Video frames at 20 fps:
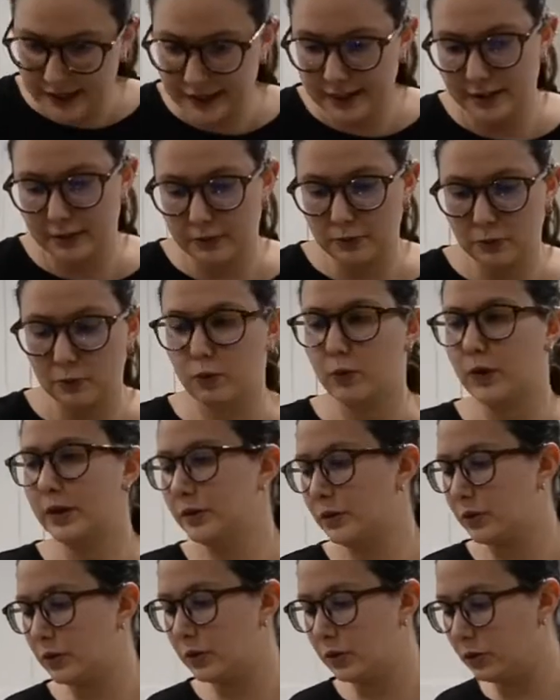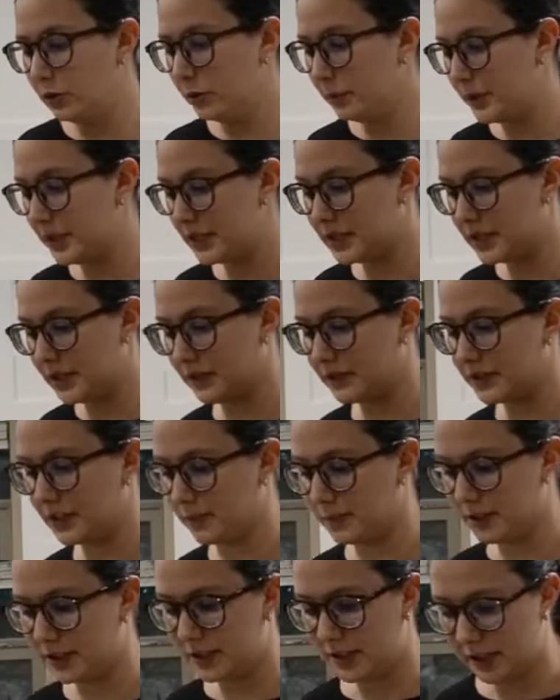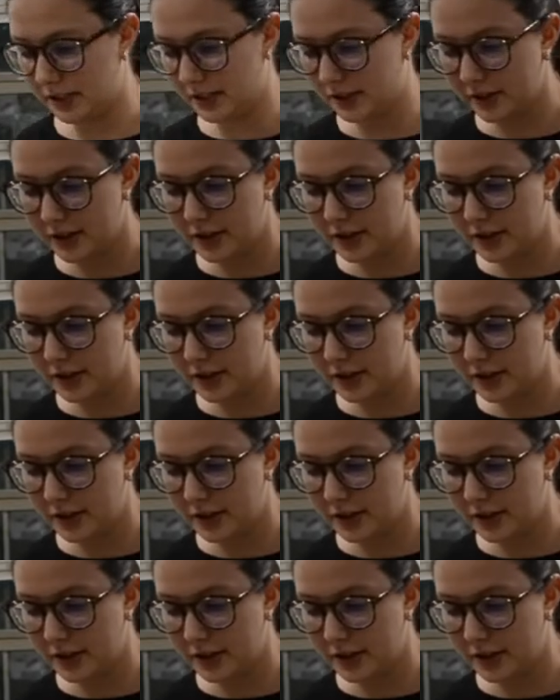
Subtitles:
And then 1 whole piece of cinnamon stick.